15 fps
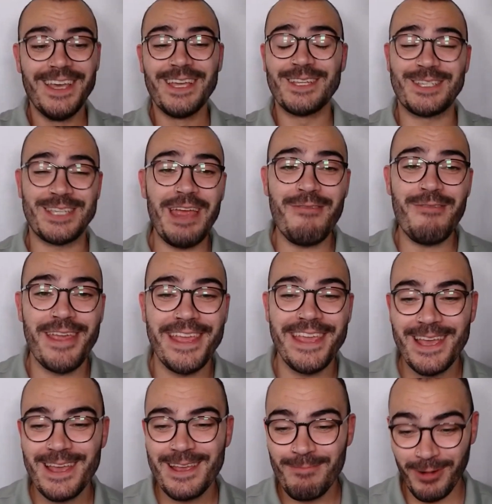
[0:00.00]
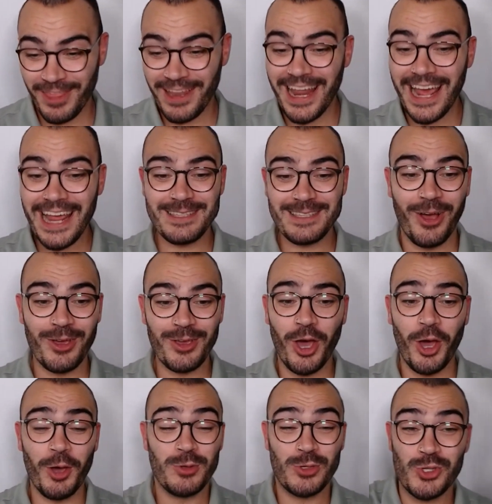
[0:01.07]
Sherry, one of the ladies that I
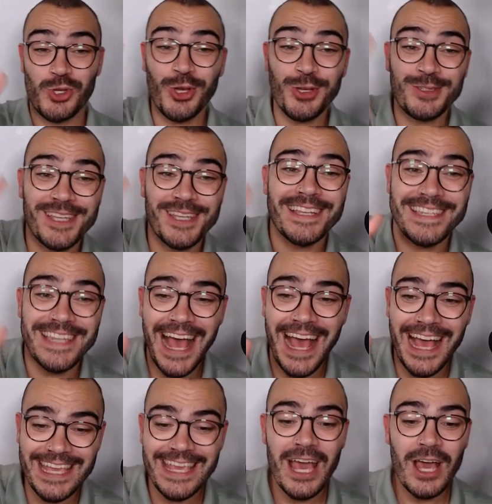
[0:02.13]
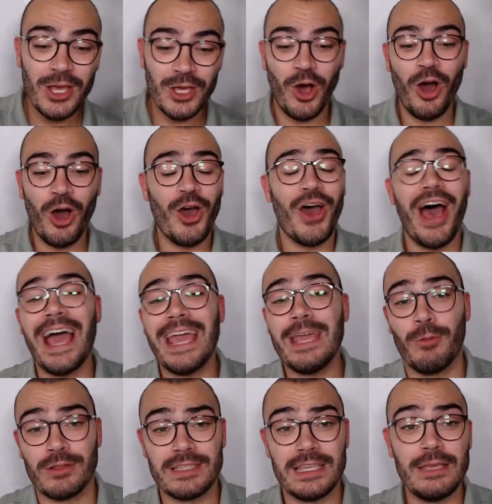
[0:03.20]
coached just today, got her
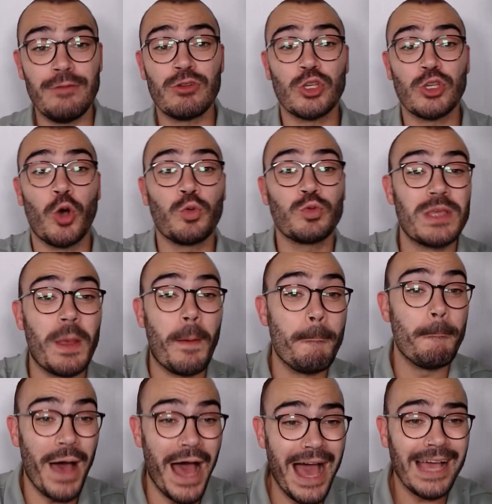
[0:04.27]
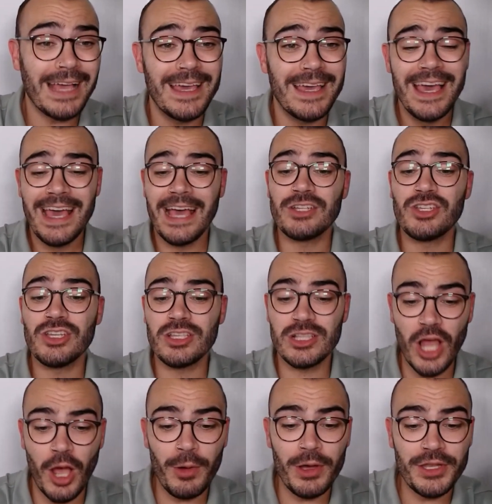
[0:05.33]
A1C results back, and she's
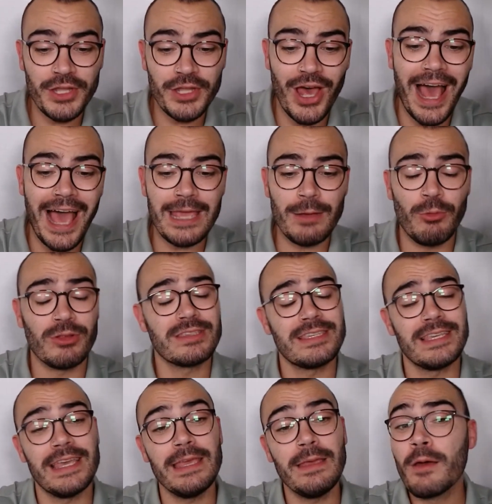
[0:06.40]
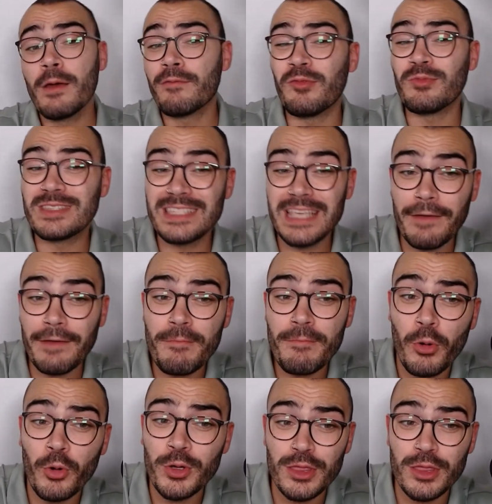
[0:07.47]
lowered her A1C from
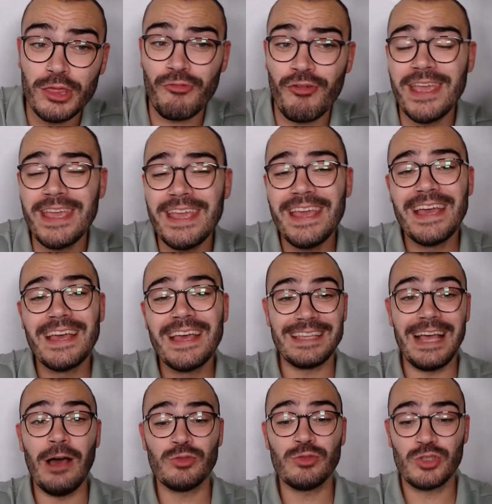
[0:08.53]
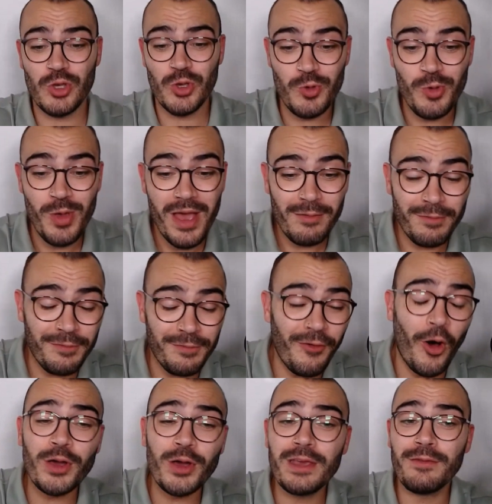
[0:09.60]
7.3 down to
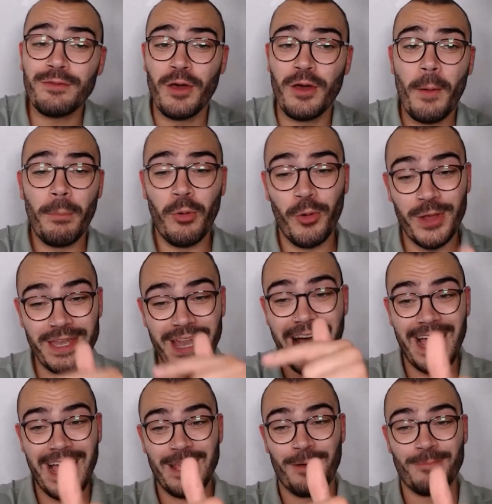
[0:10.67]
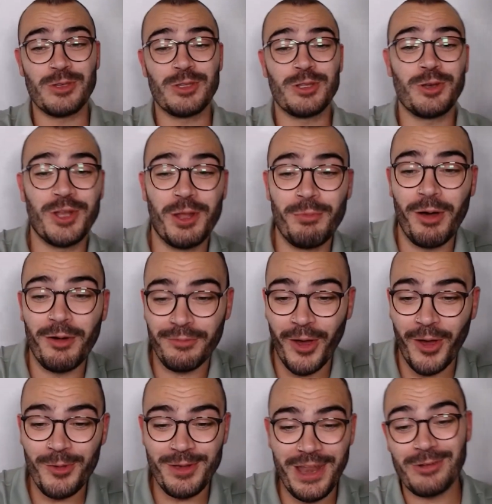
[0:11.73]
5.8. I'm just looking on my
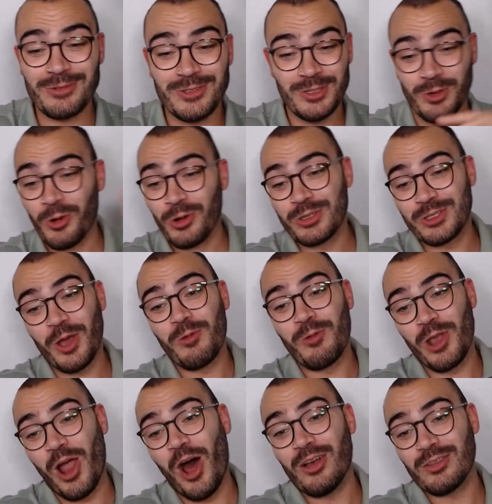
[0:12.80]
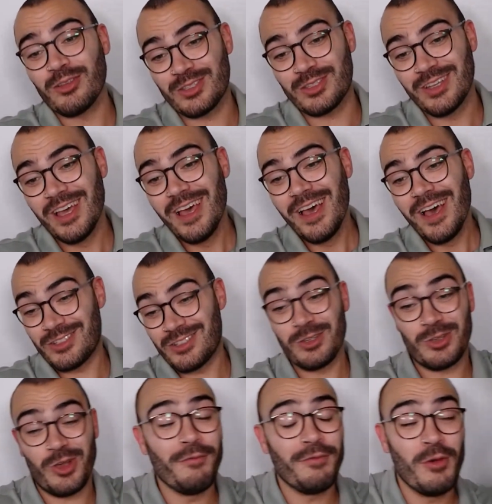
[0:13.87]
phone now. She's also lost.
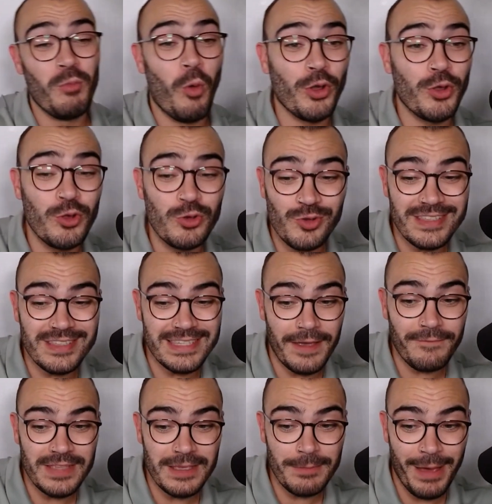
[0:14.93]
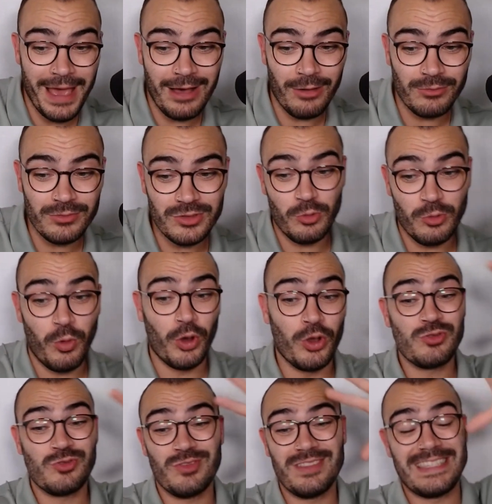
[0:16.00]
She's gone from 170 pounds or
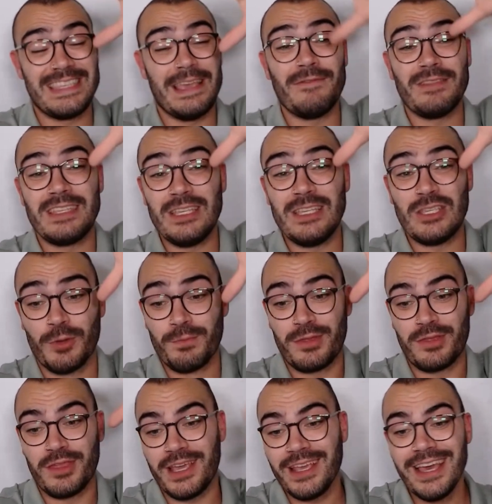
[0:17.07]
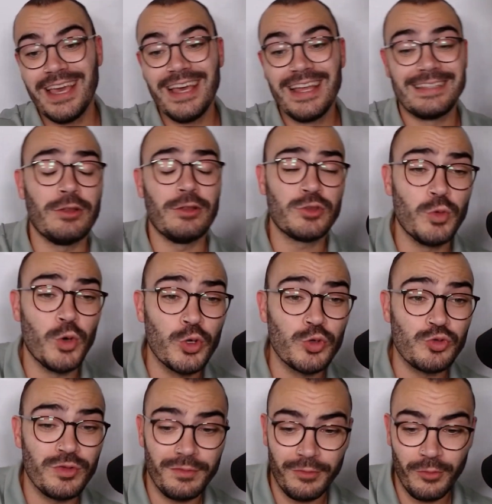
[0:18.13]
170 something down to
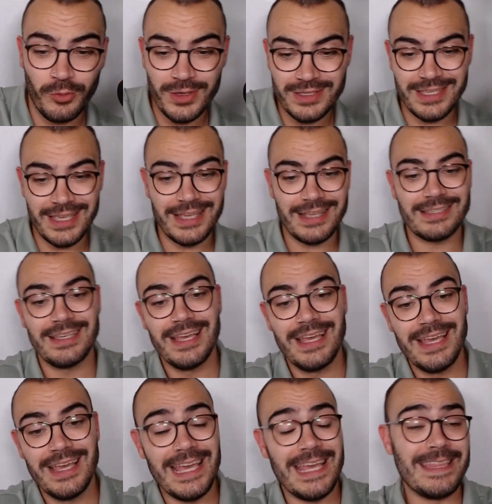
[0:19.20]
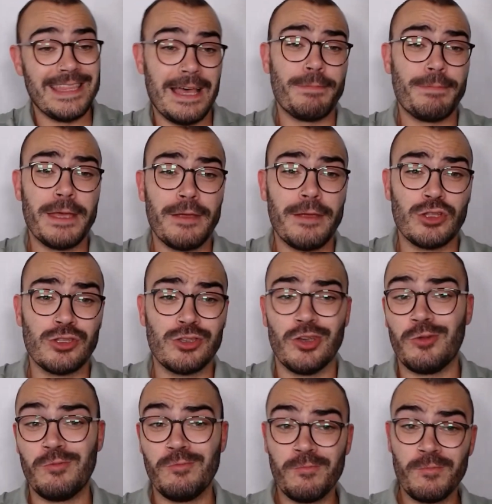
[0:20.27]
146 in that period too,